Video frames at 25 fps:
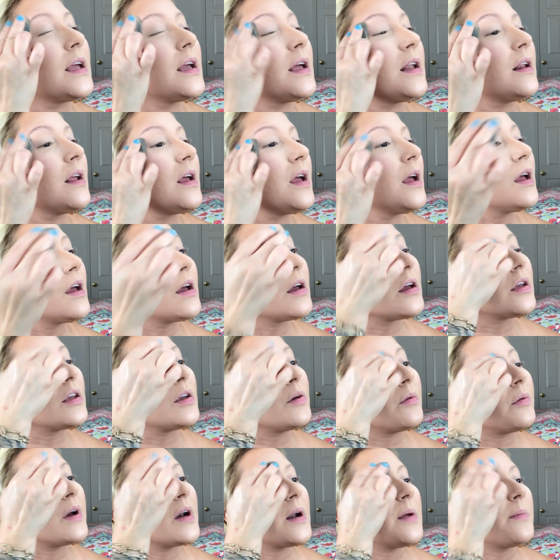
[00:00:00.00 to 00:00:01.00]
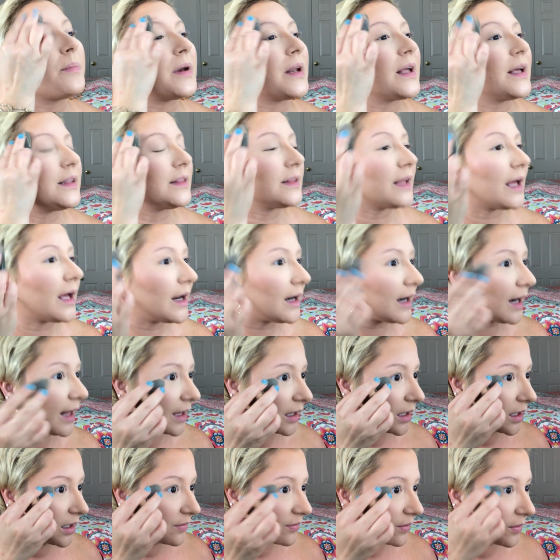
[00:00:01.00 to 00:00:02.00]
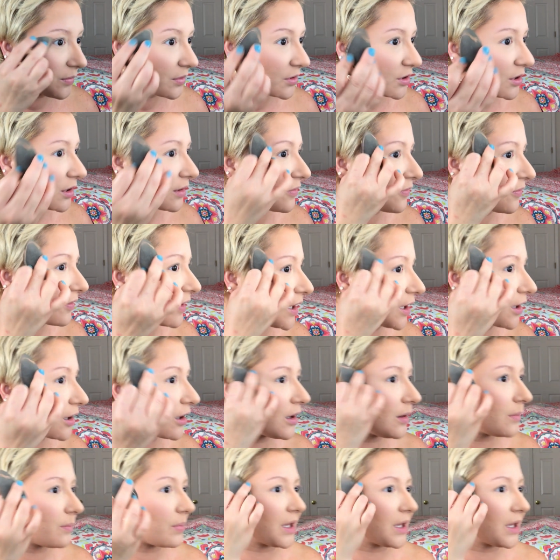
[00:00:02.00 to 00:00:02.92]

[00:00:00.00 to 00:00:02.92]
it, you want to blend that like even with your finger,